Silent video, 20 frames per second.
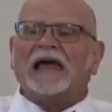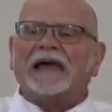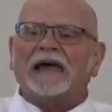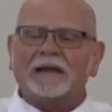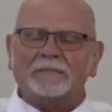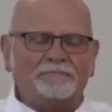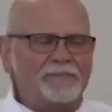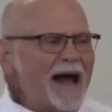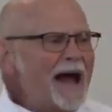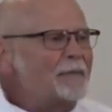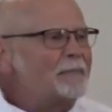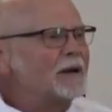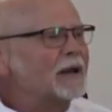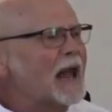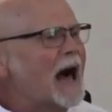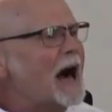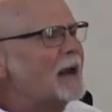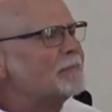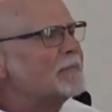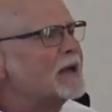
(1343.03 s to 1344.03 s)
in
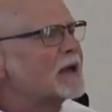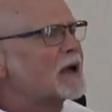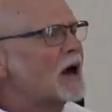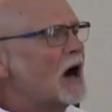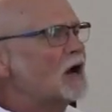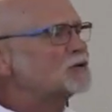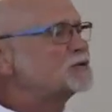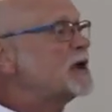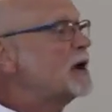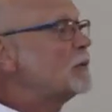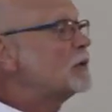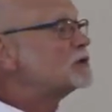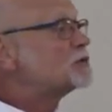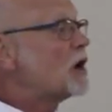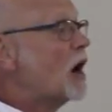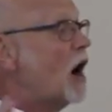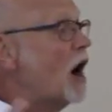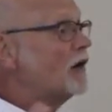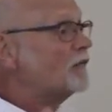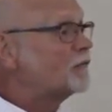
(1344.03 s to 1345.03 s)
Babylon because it was
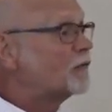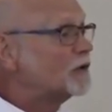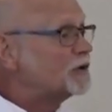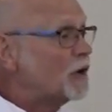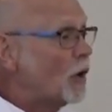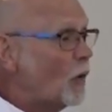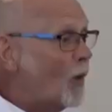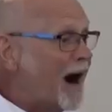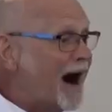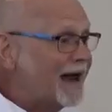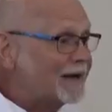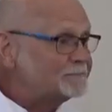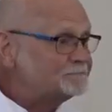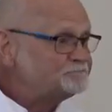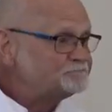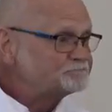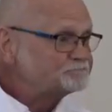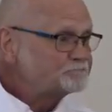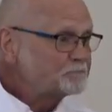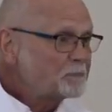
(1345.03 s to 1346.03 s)
offered to
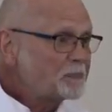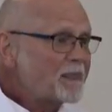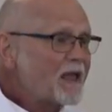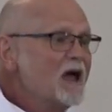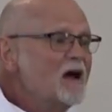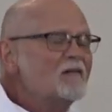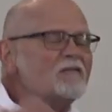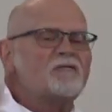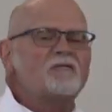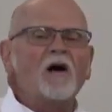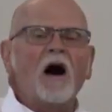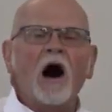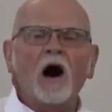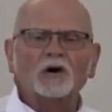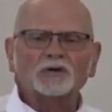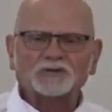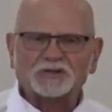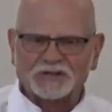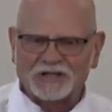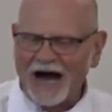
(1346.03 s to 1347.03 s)
what?
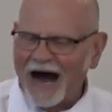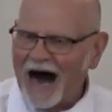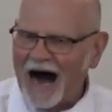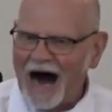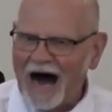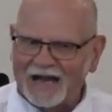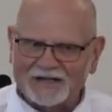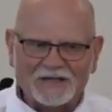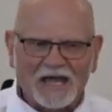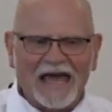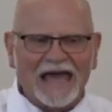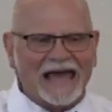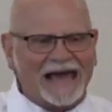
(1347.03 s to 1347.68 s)
false gods.